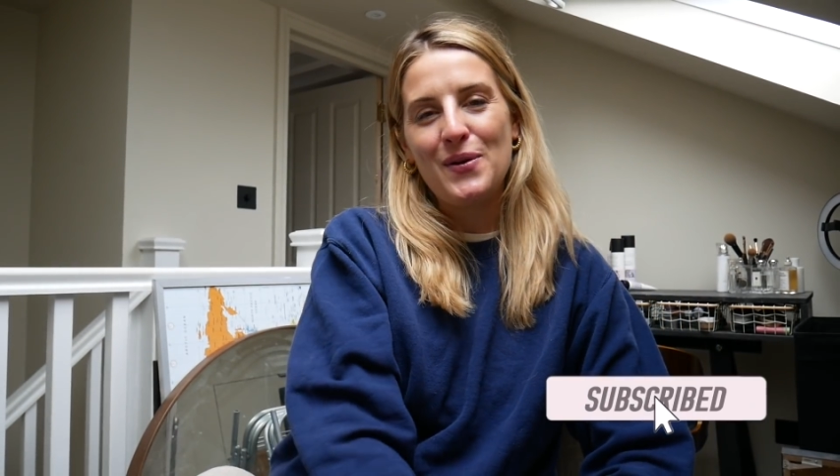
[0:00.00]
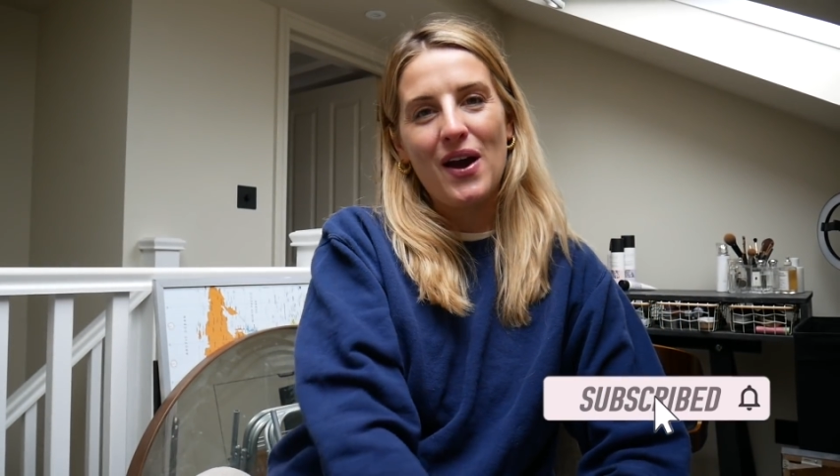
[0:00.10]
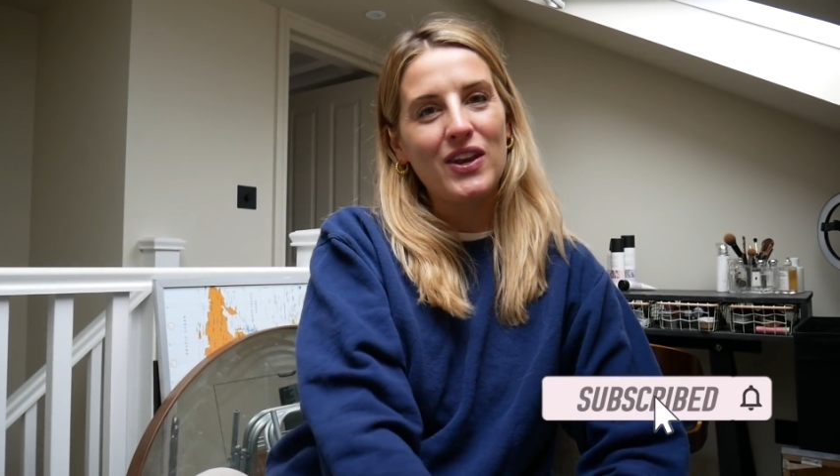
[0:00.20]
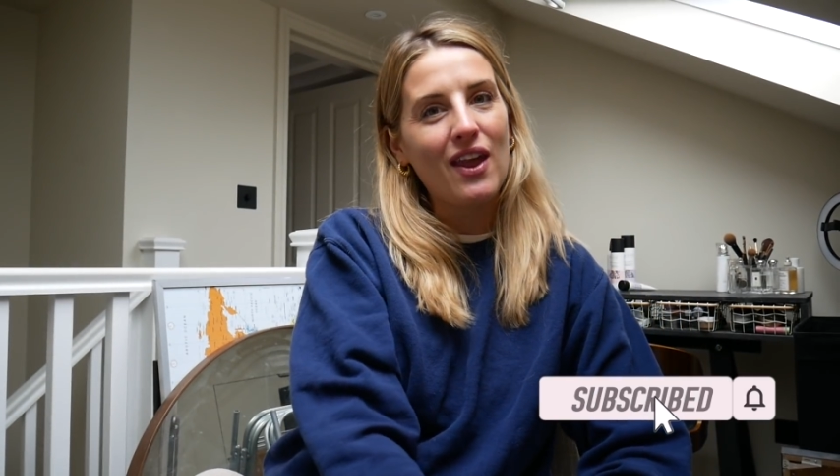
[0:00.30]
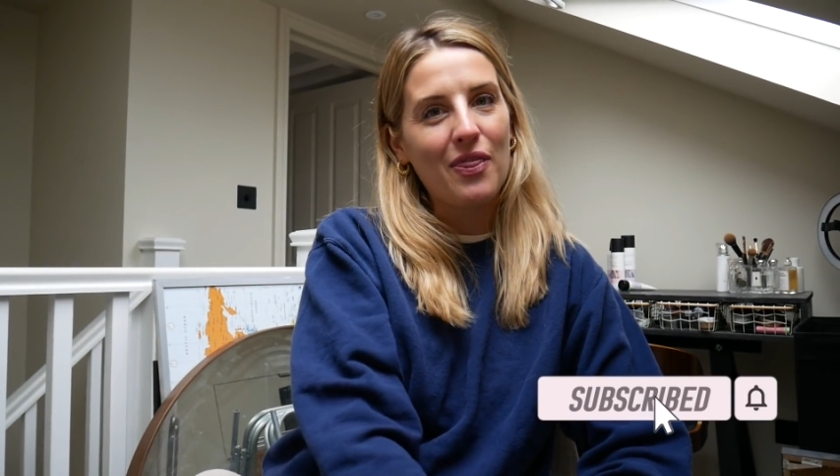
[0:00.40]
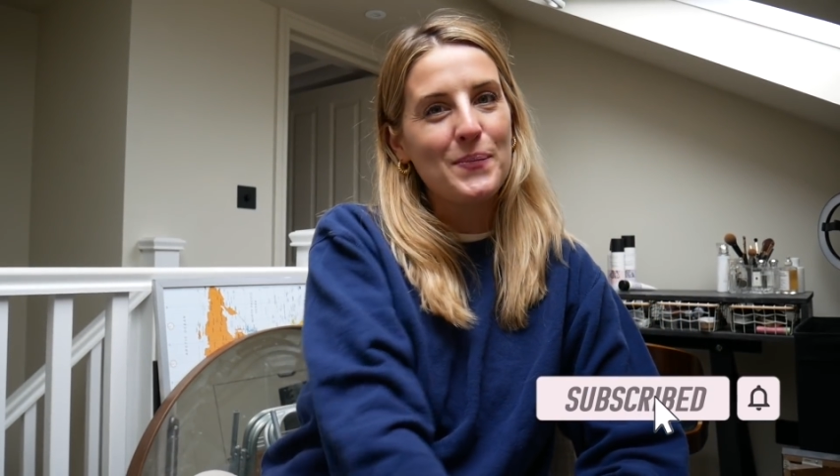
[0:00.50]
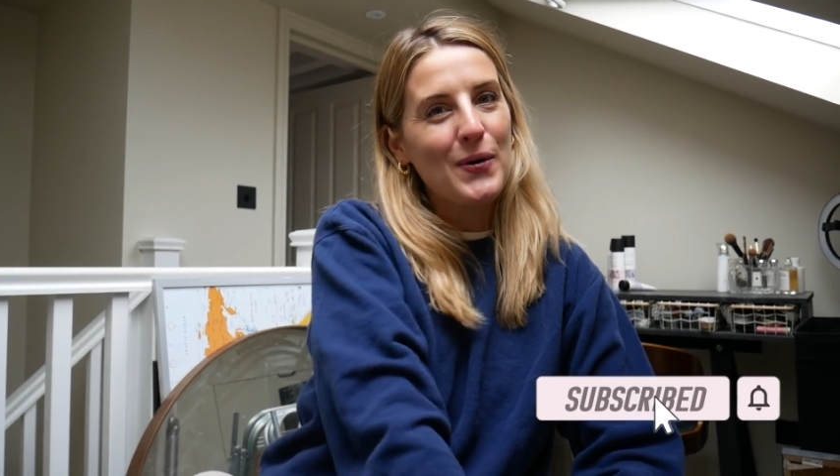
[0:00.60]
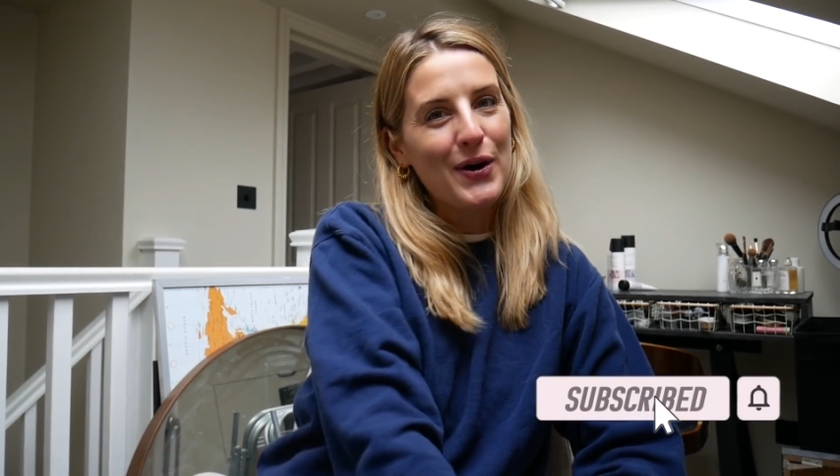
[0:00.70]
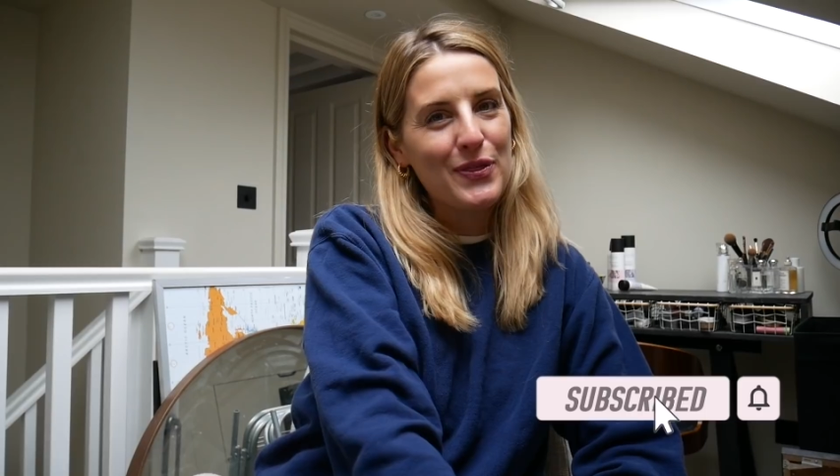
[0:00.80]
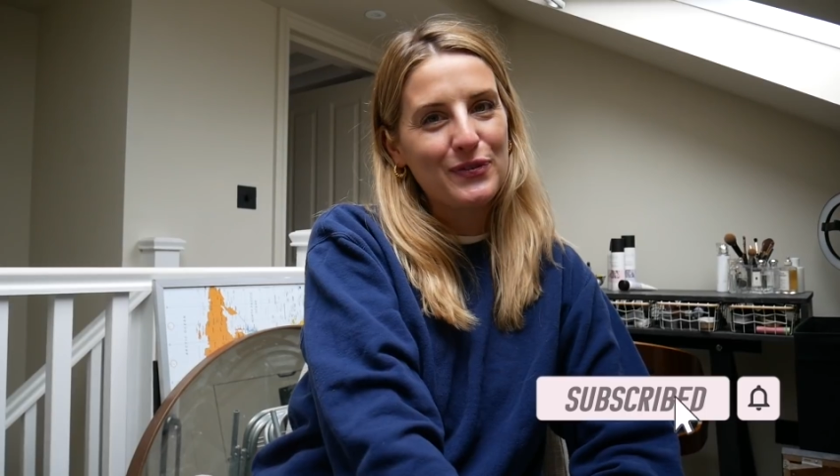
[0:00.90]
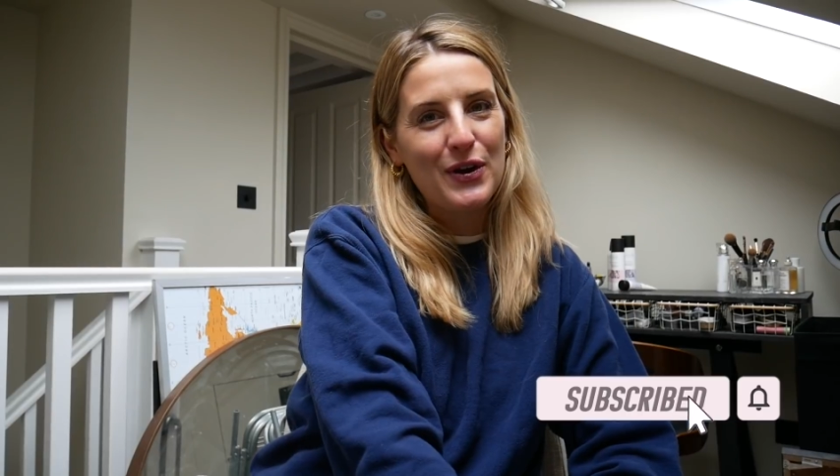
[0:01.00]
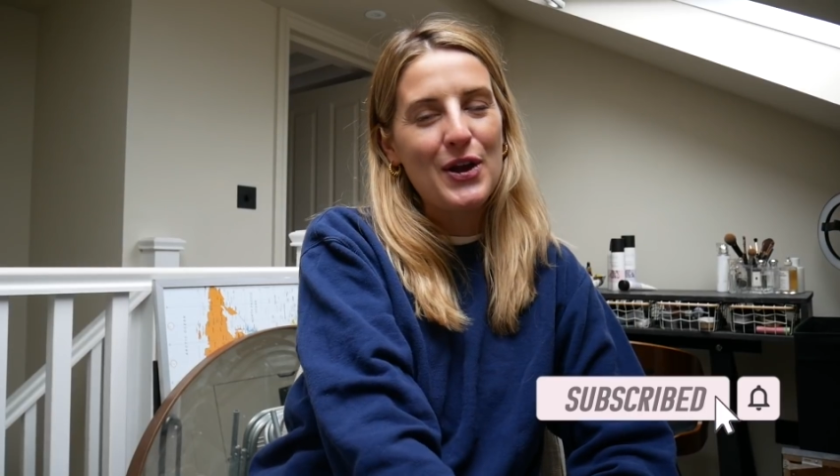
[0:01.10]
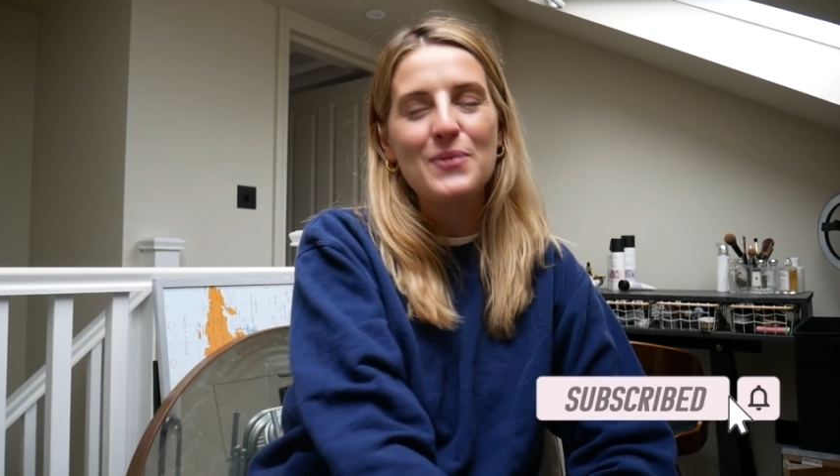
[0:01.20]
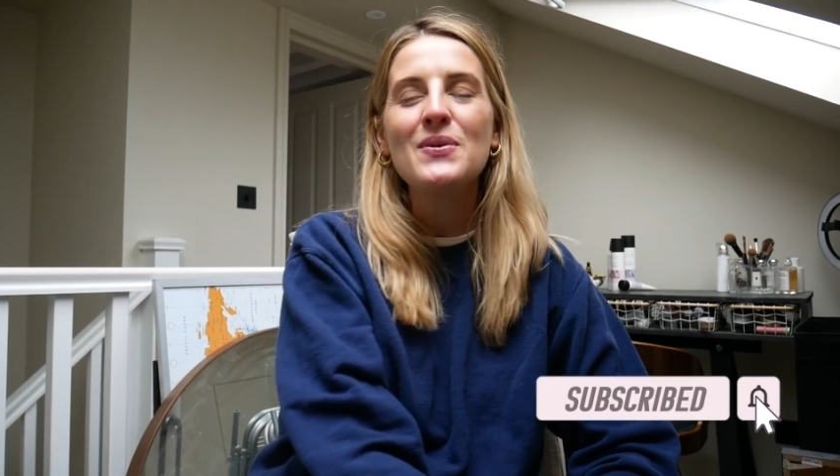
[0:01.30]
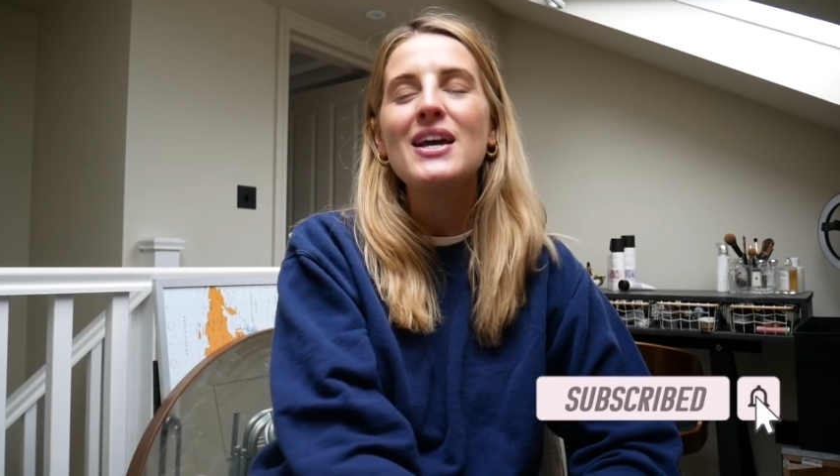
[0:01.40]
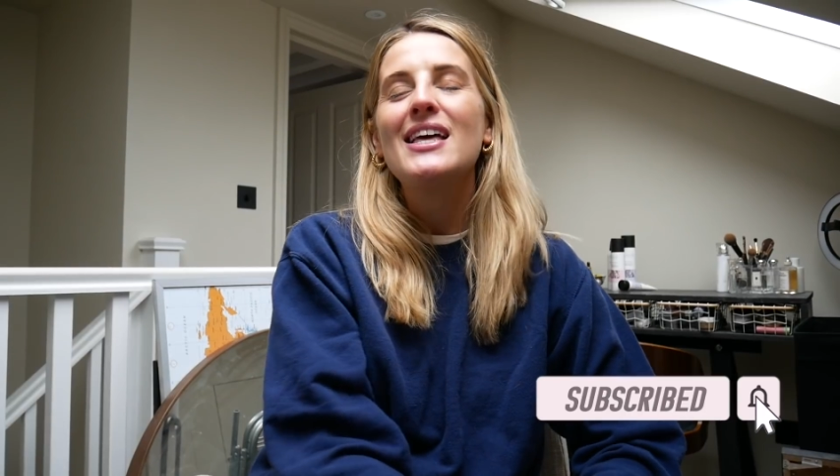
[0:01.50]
another bathroom.